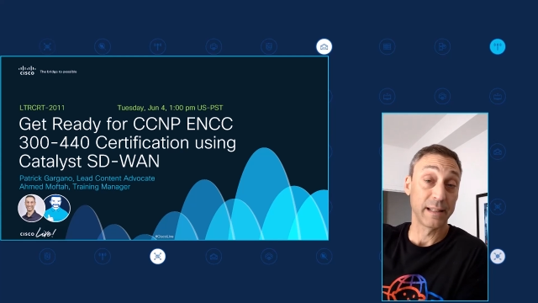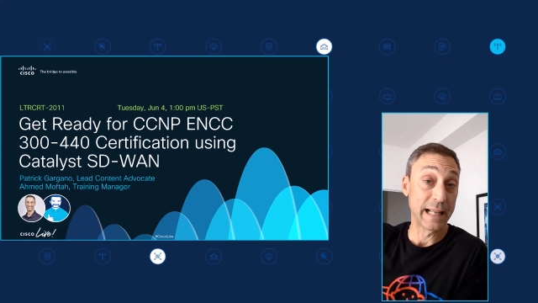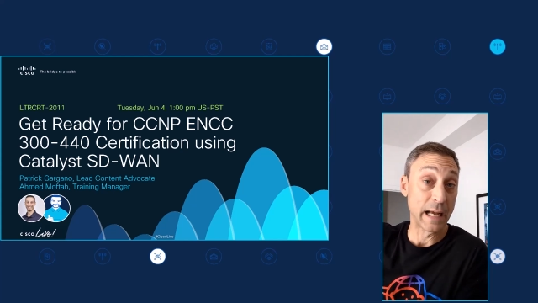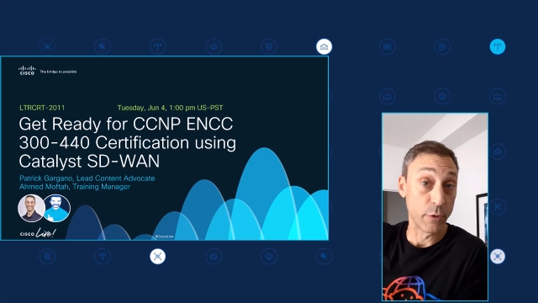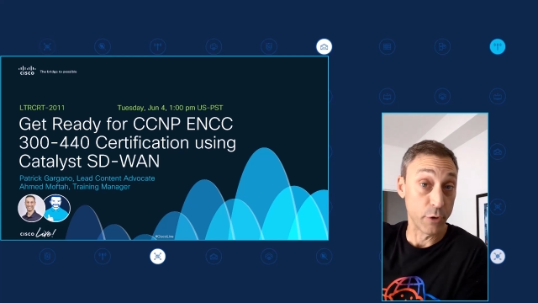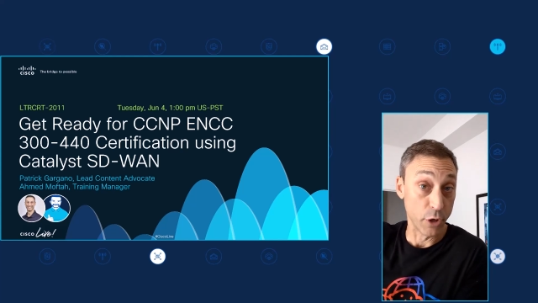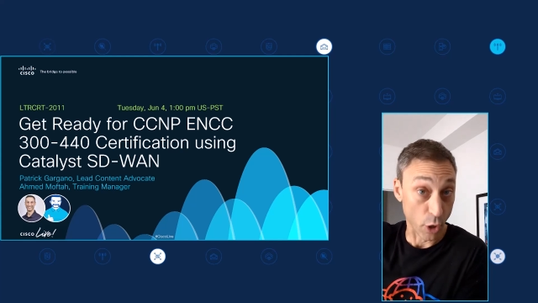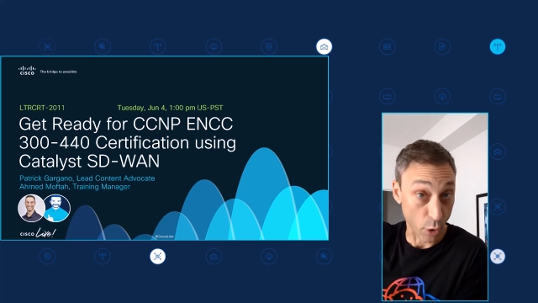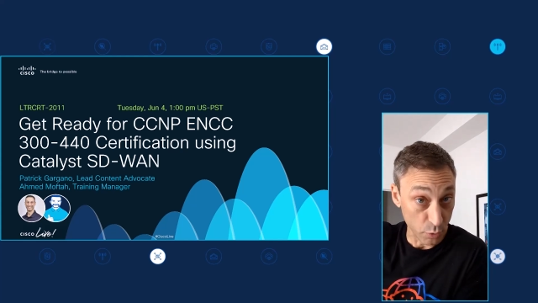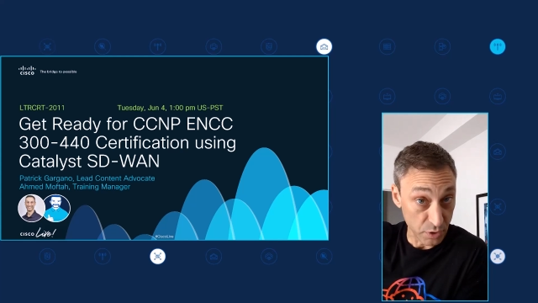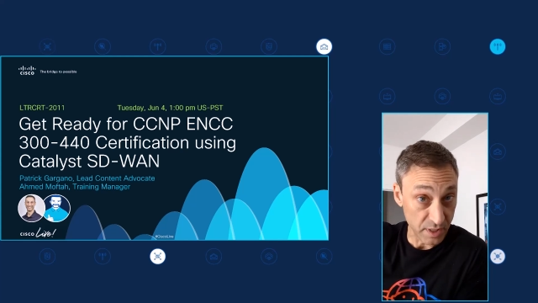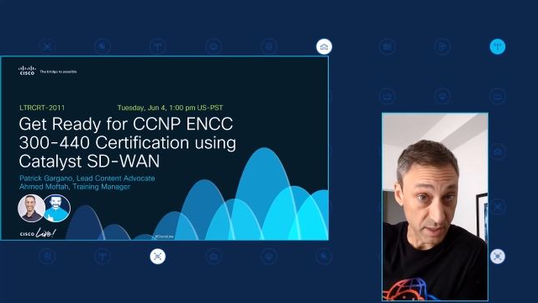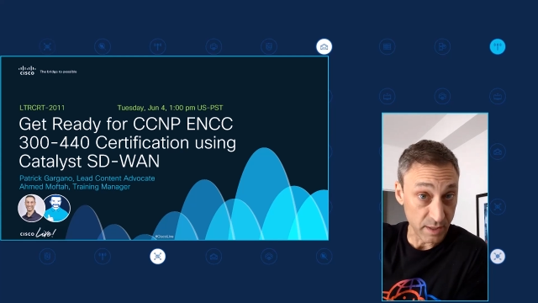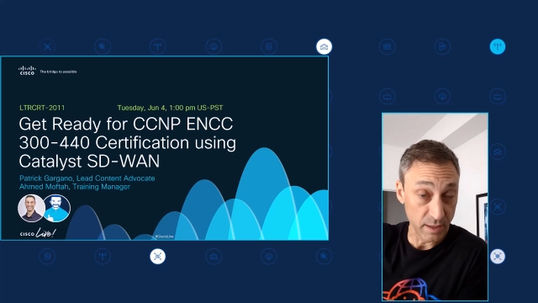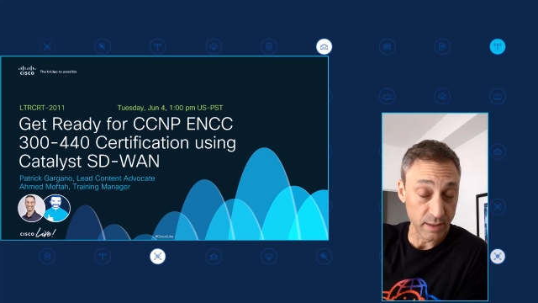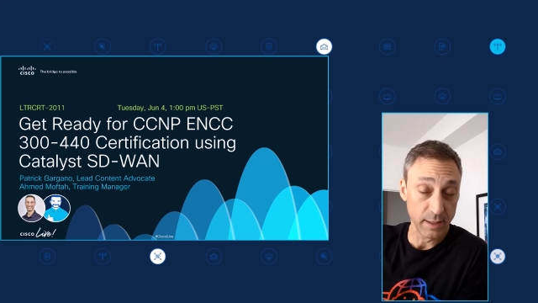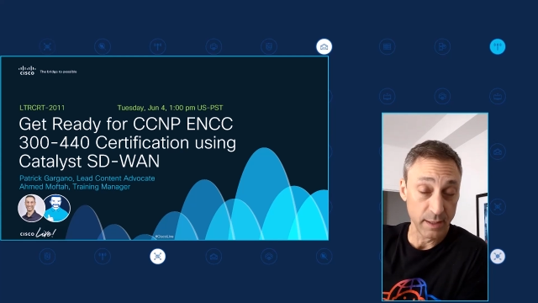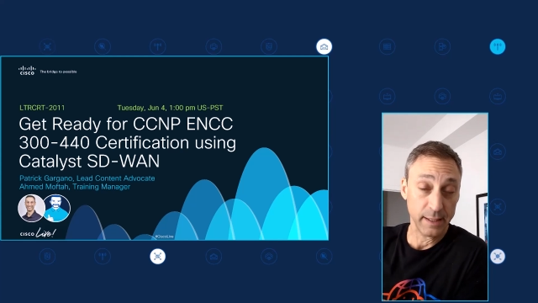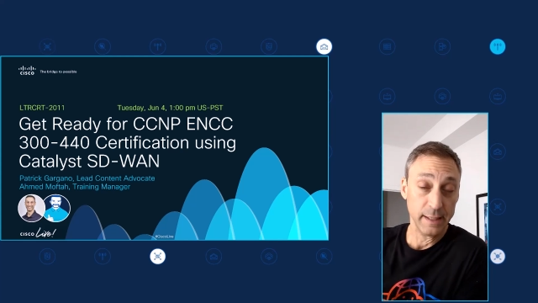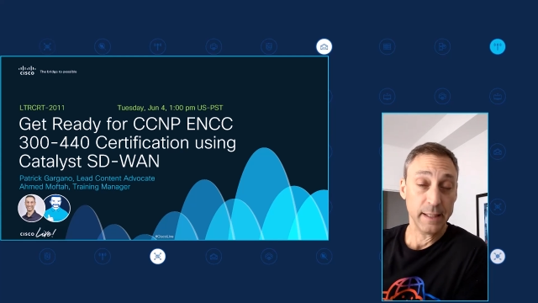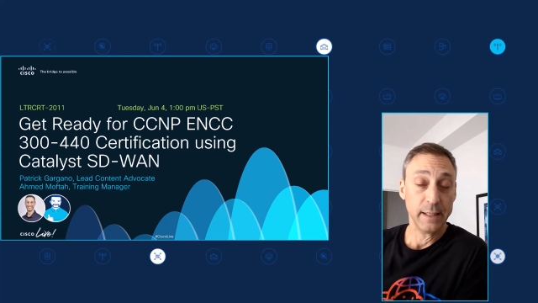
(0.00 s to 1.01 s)

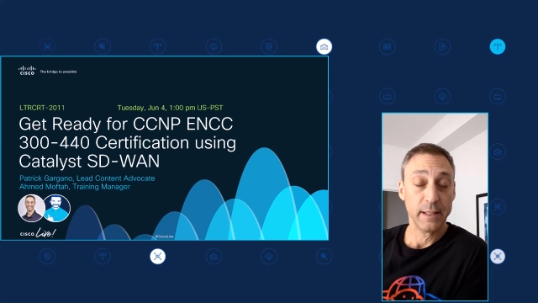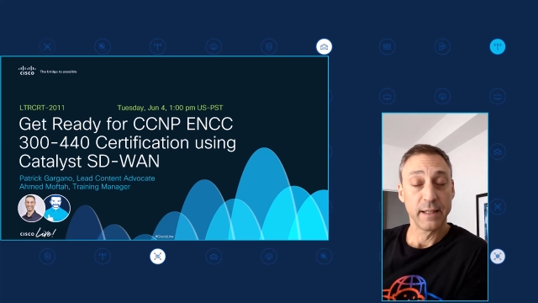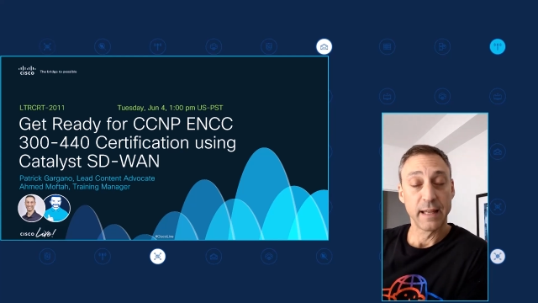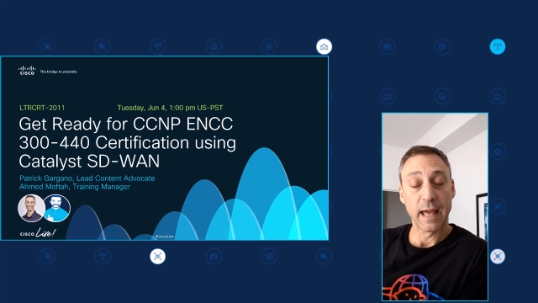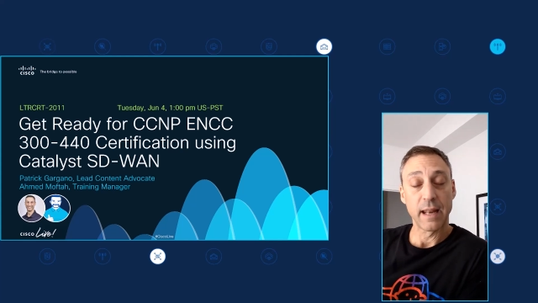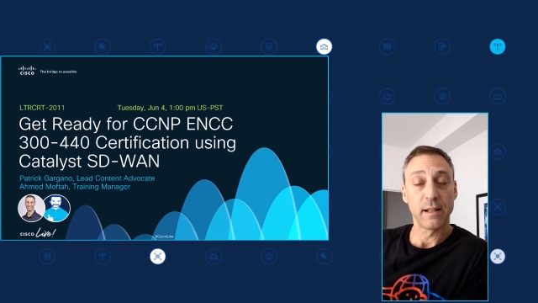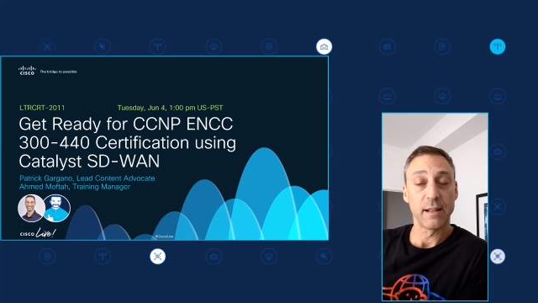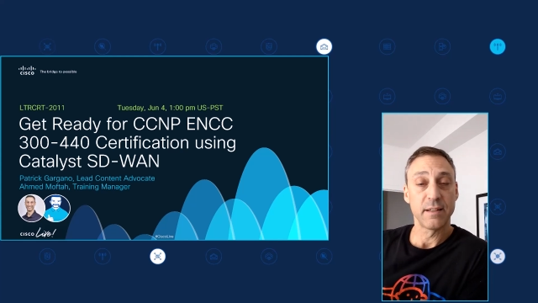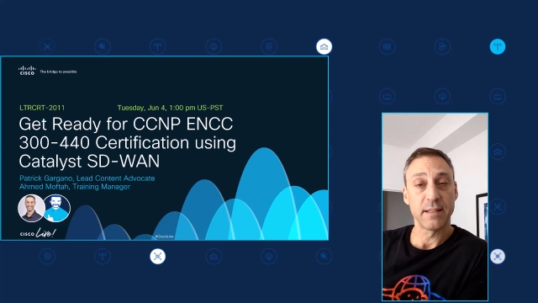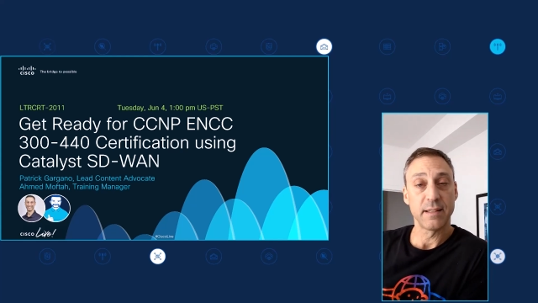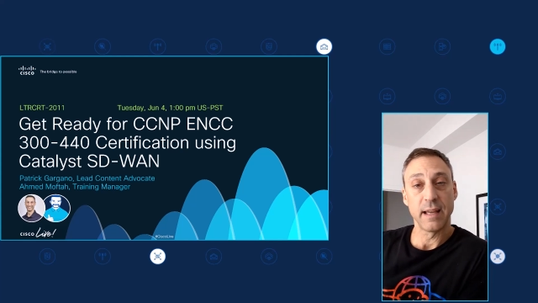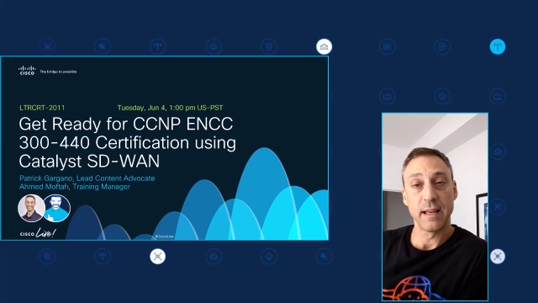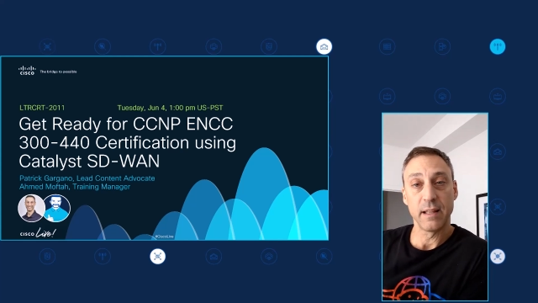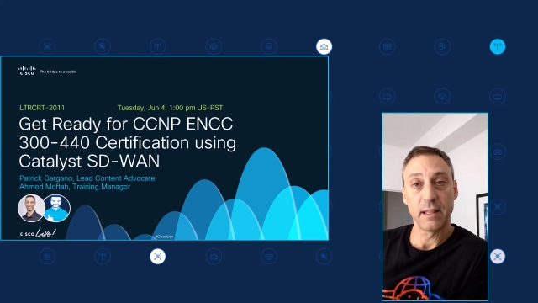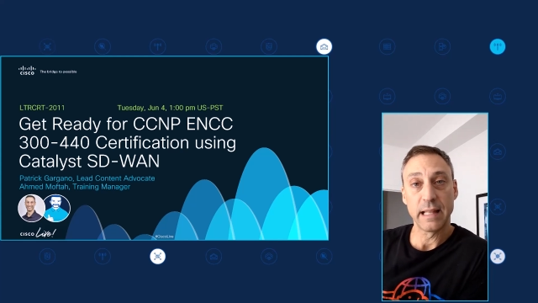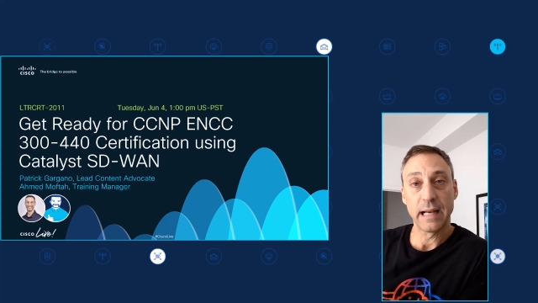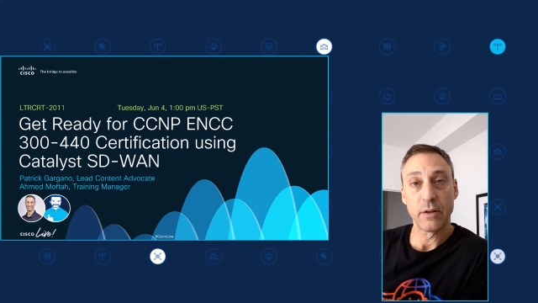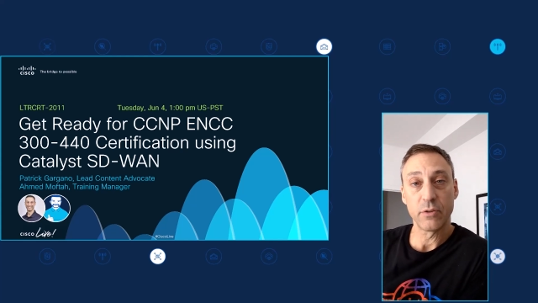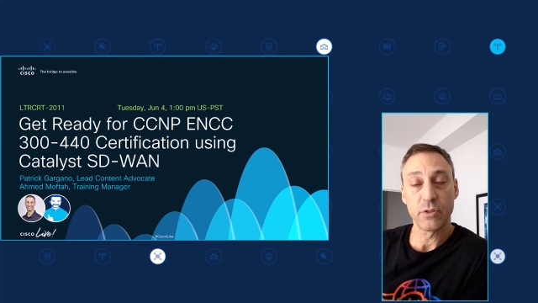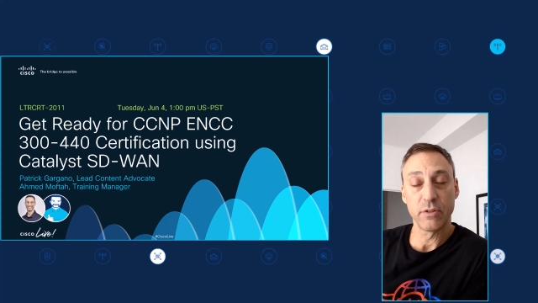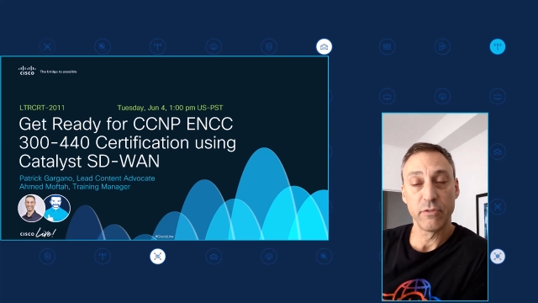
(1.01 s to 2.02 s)
cloud-hosted Catalyst
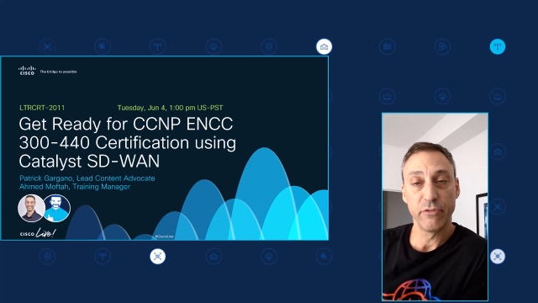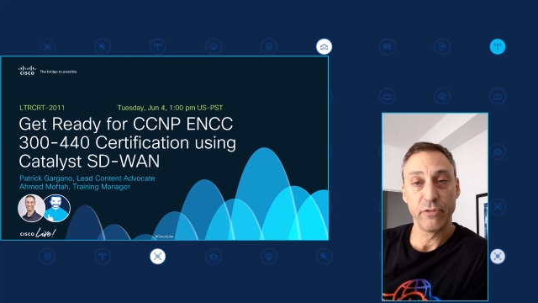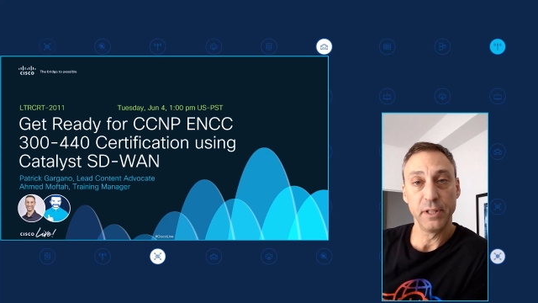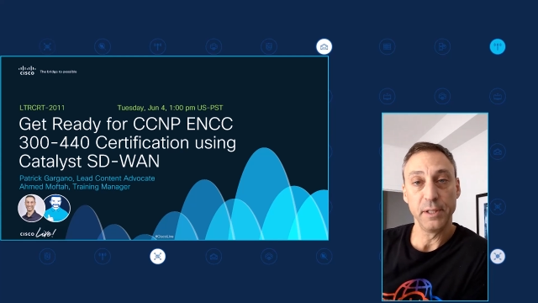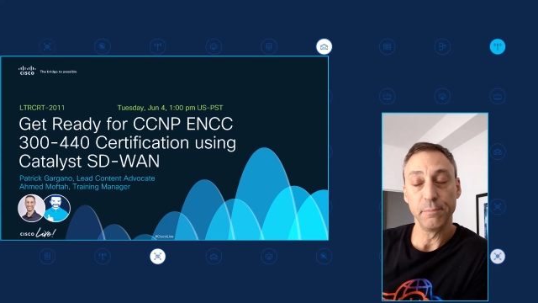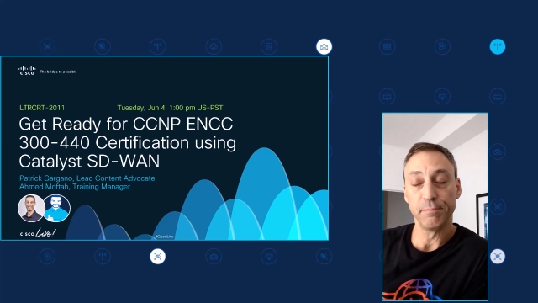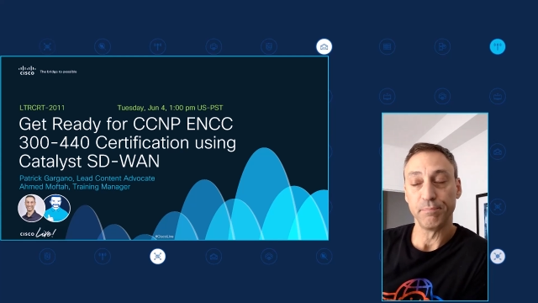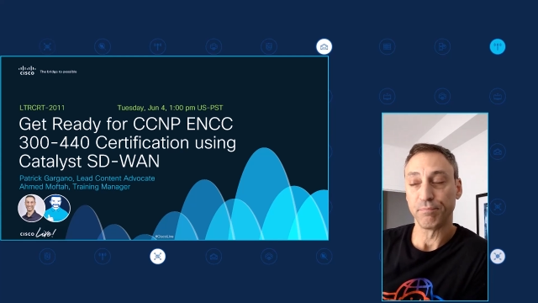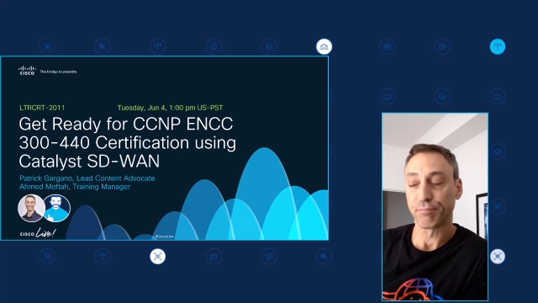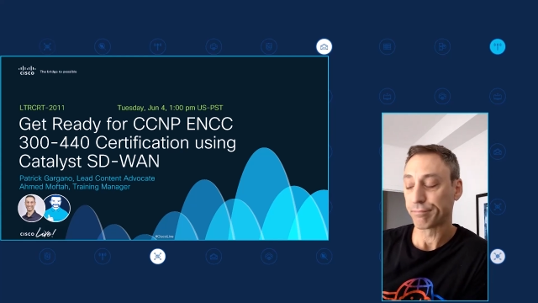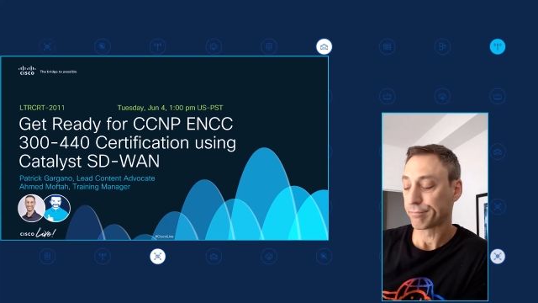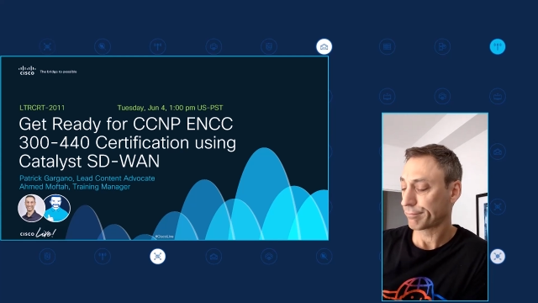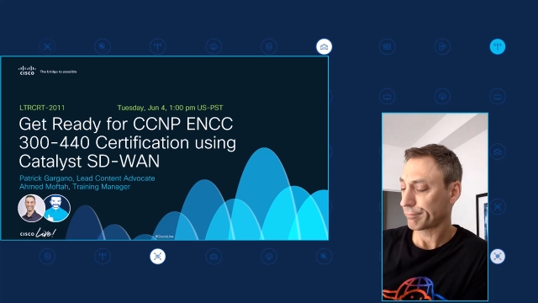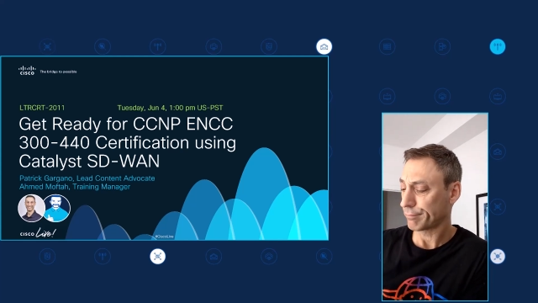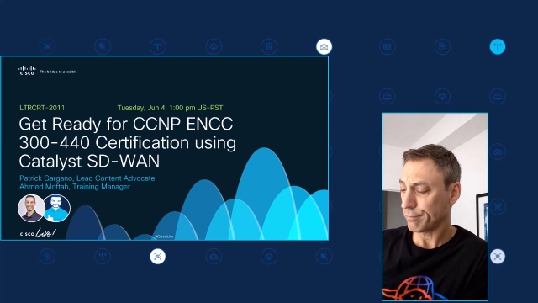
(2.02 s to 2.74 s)
8000V.